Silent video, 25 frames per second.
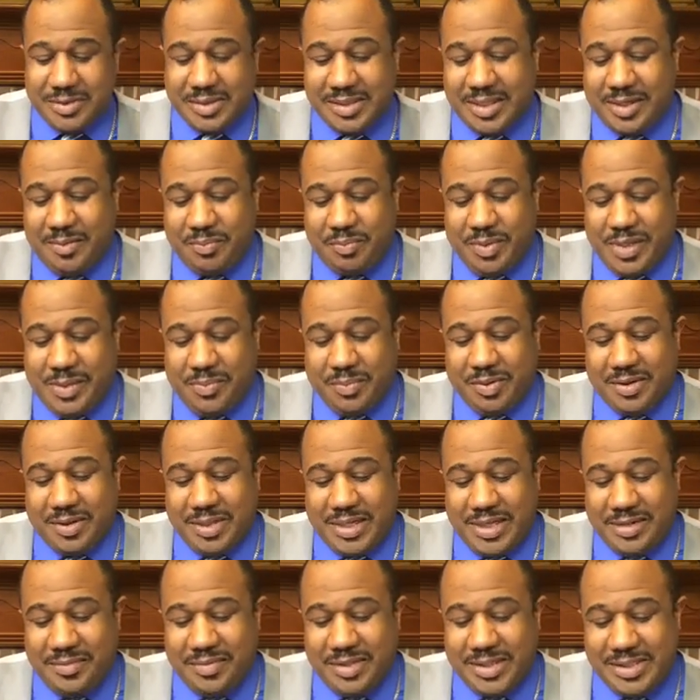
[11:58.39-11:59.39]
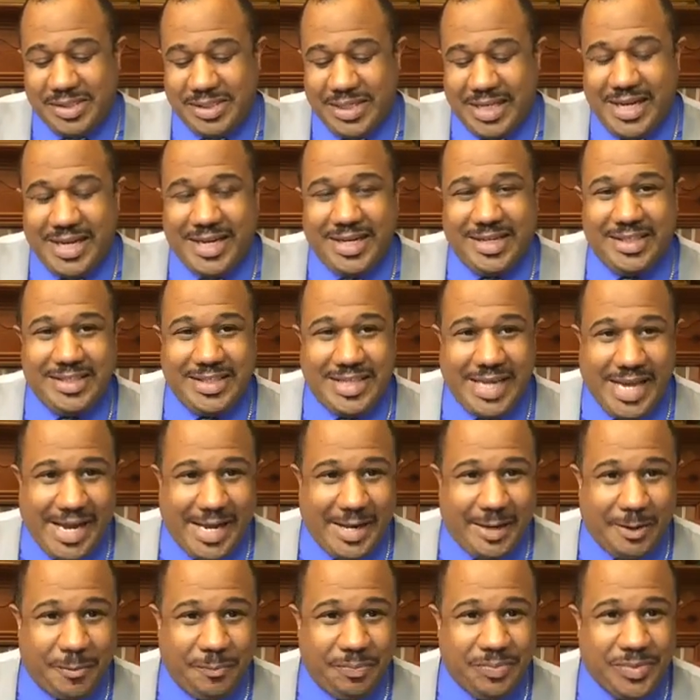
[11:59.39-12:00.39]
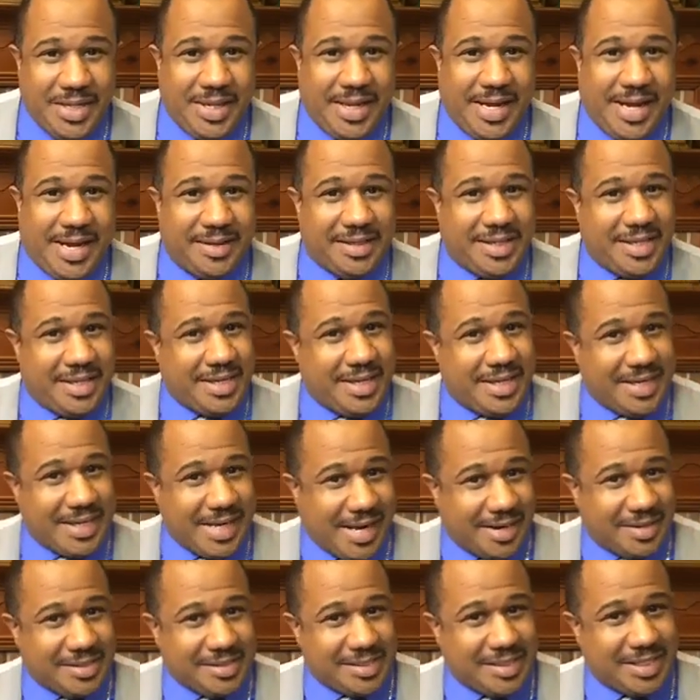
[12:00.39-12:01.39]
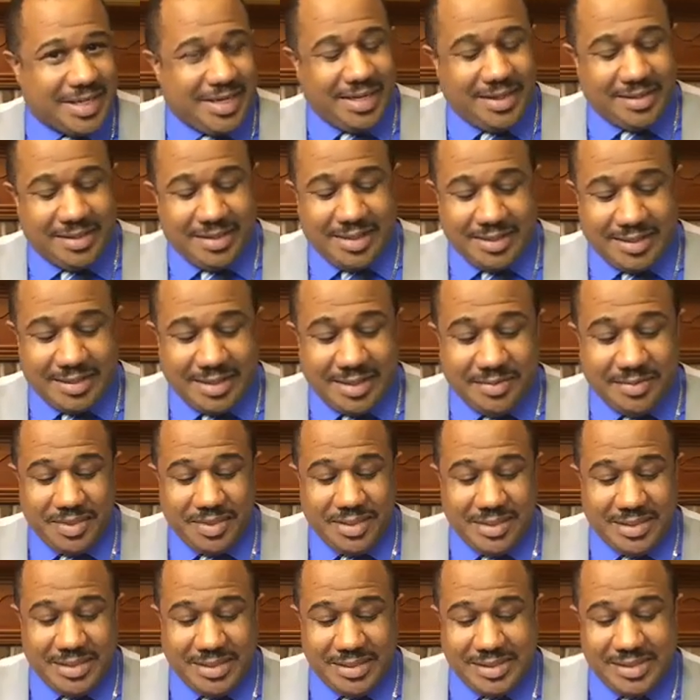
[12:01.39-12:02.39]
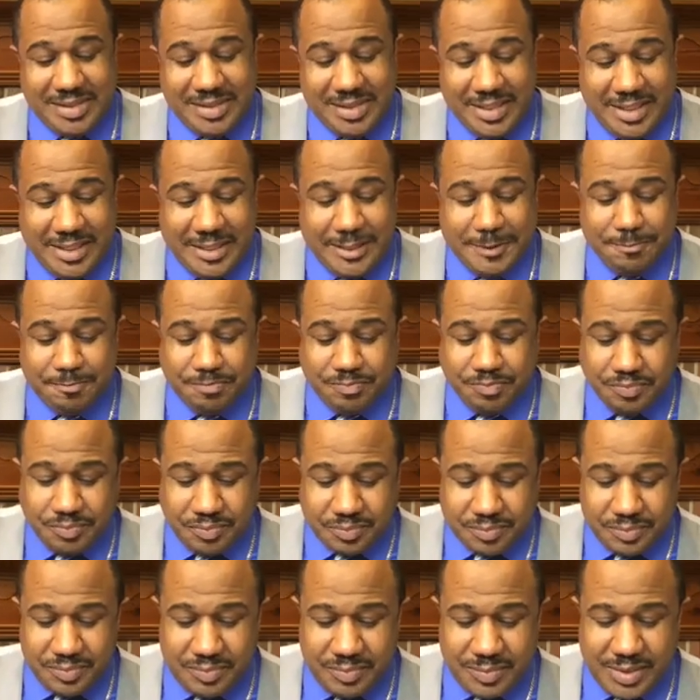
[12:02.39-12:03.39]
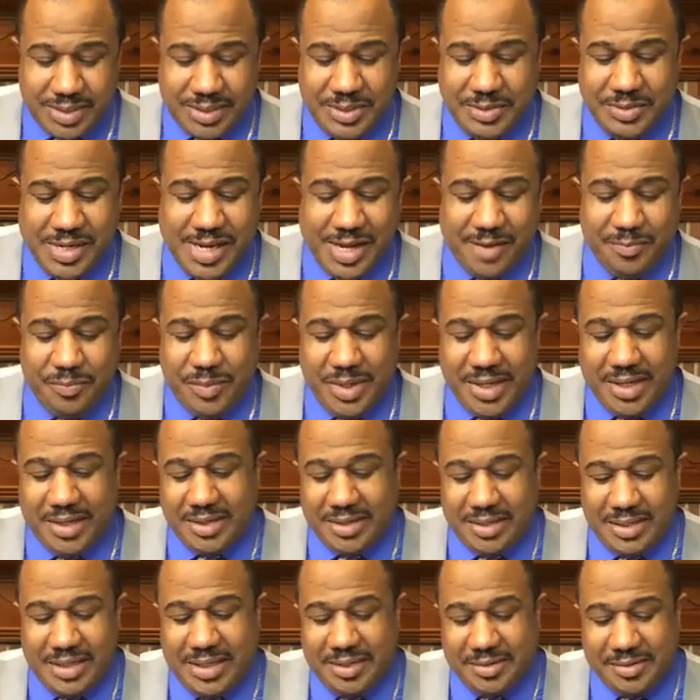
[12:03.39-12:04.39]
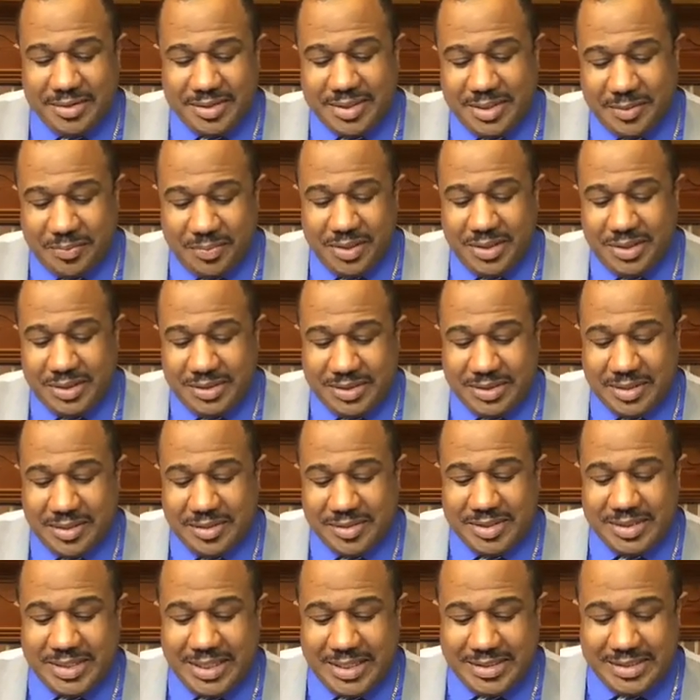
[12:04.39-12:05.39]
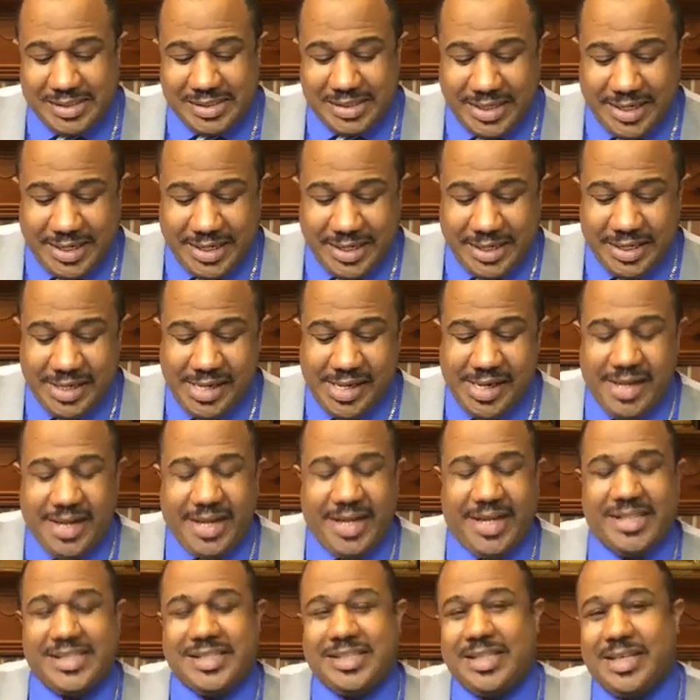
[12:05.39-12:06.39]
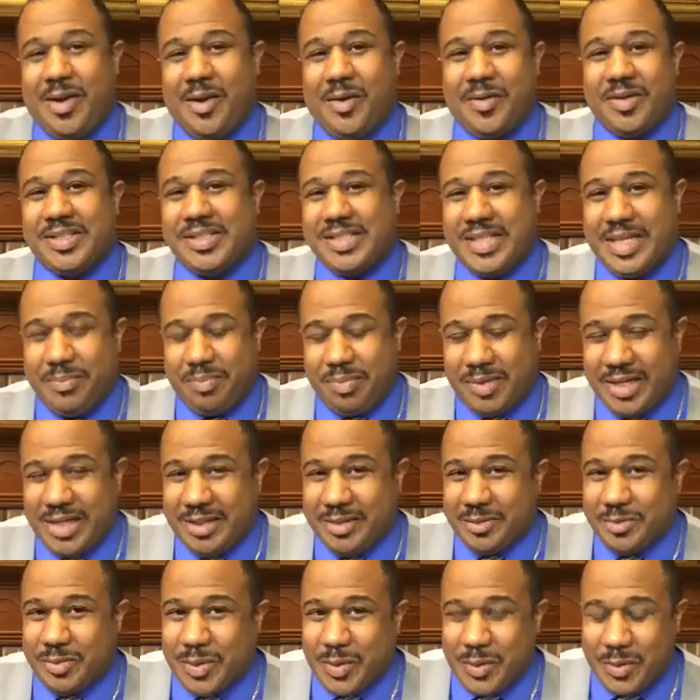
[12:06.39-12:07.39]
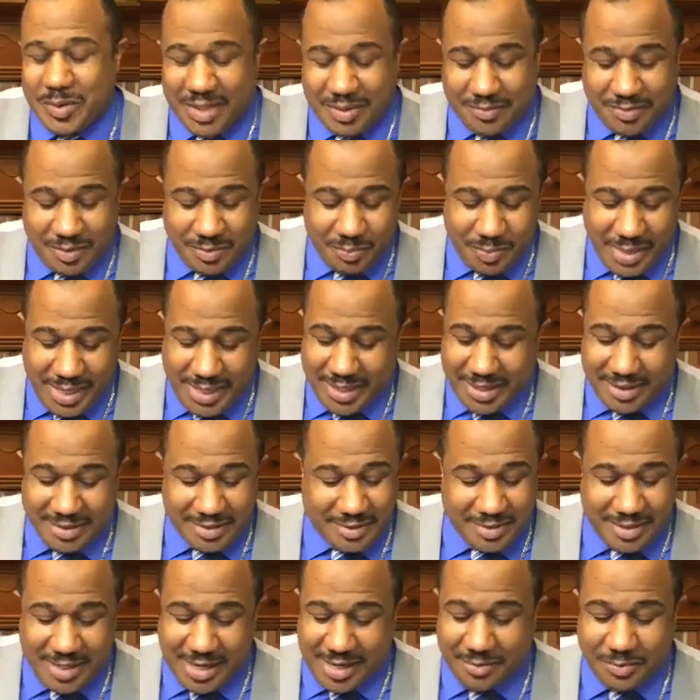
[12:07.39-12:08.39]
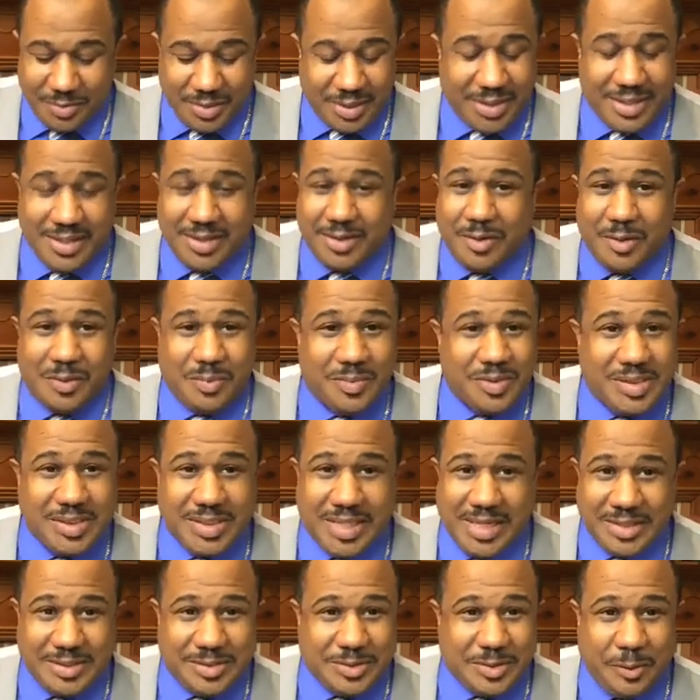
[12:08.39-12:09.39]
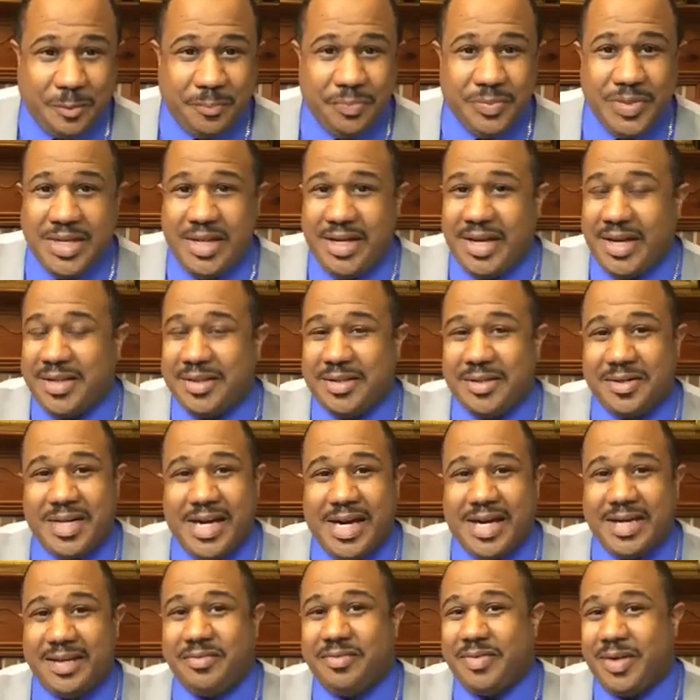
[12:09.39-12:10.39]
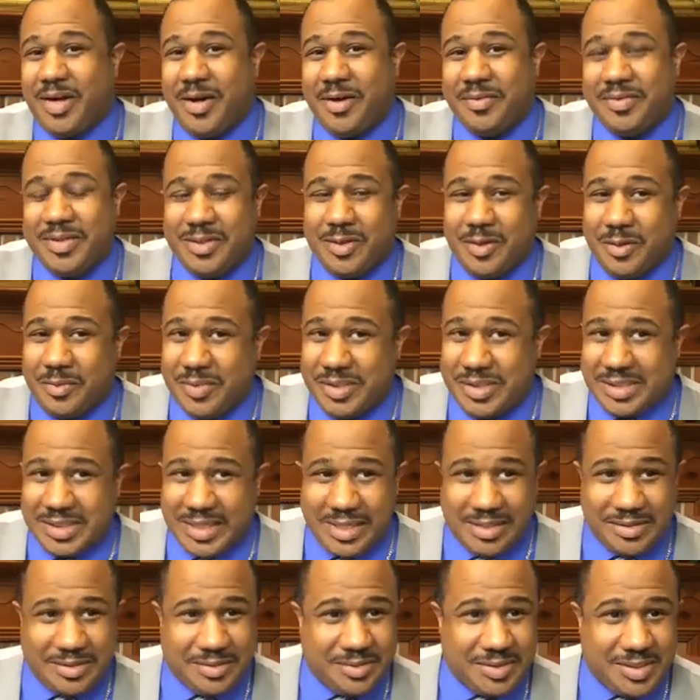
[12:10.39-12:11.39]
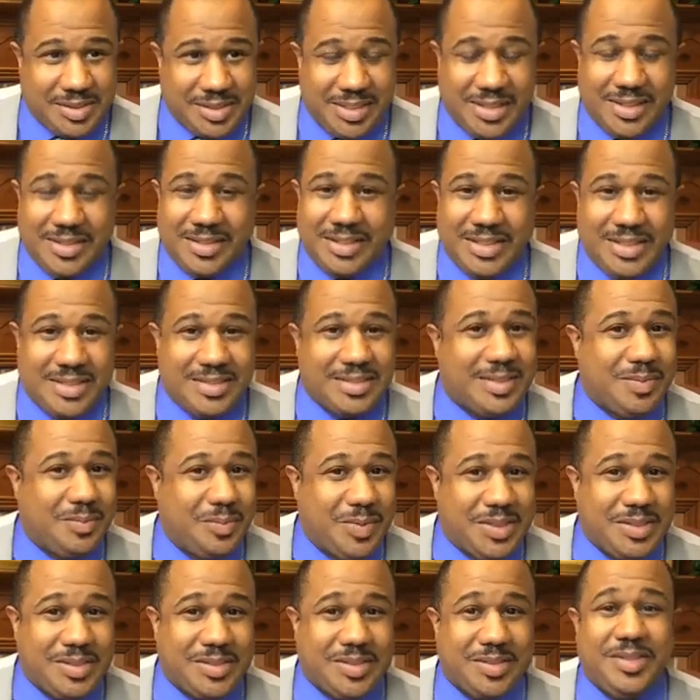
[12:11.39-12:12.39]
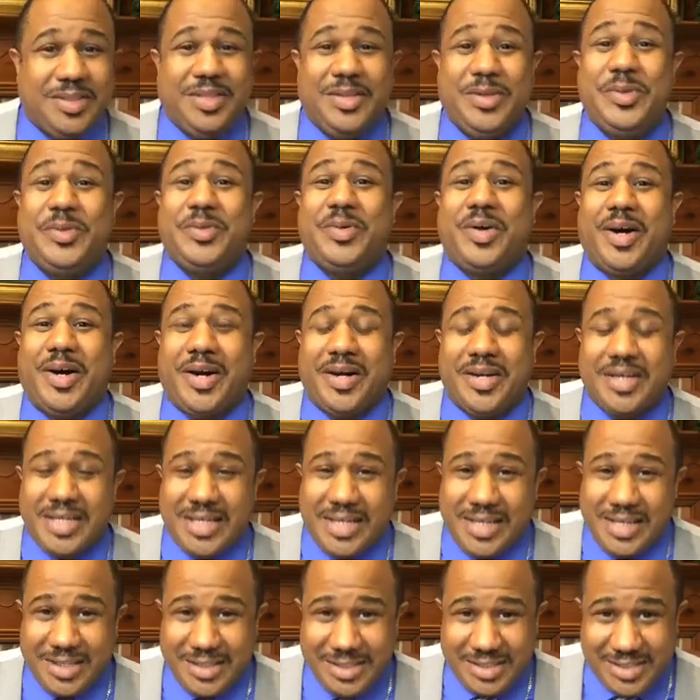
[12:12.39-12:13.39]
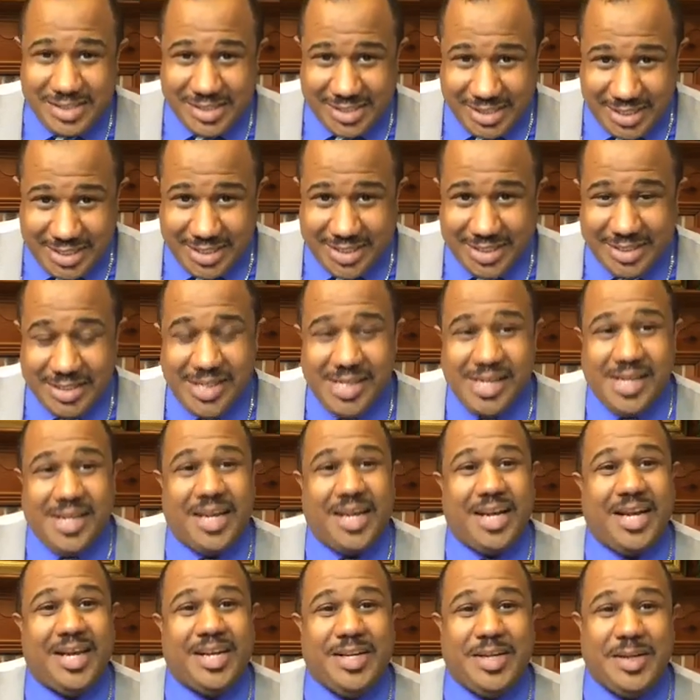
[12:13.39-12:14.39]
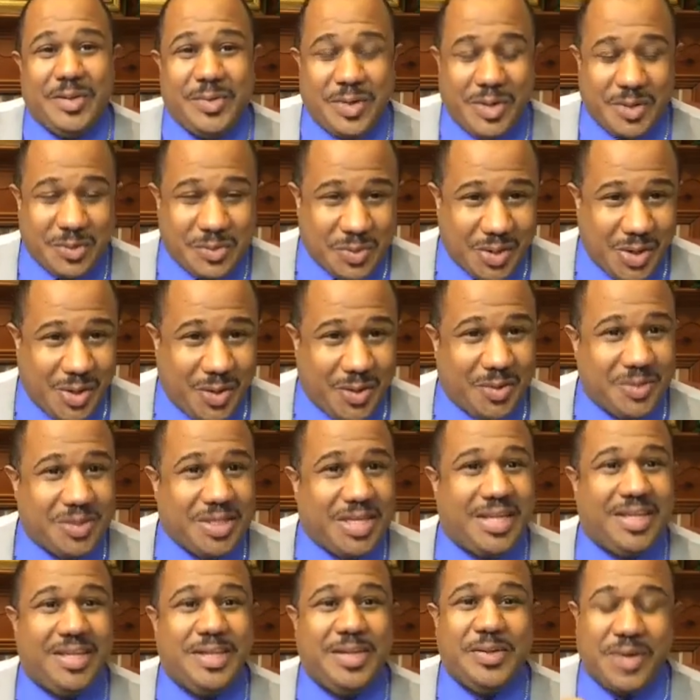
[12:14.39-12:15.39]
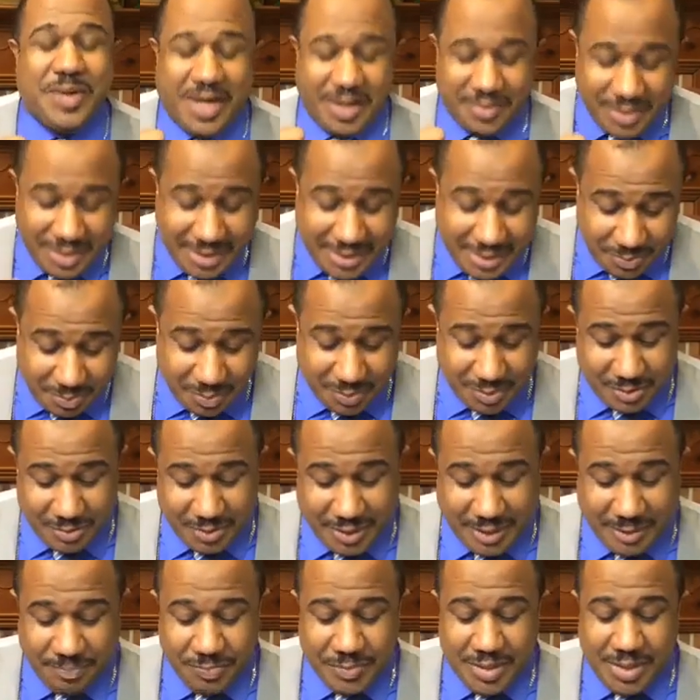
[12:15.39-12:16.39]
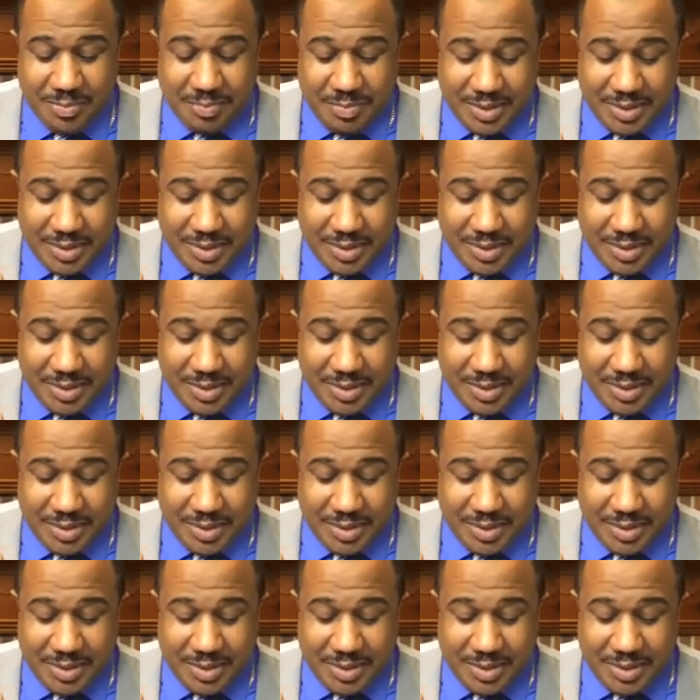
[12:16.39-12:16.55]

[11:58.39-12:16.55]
Some people are even saying now how they get out of saying that in this sin you have men in leadership in the church that say as long as they play the role of a man, they're not really a homosexual and they're not involved in homosexual sin. Listen, mister, you are in sin and you are wrong and you are a hypocrite.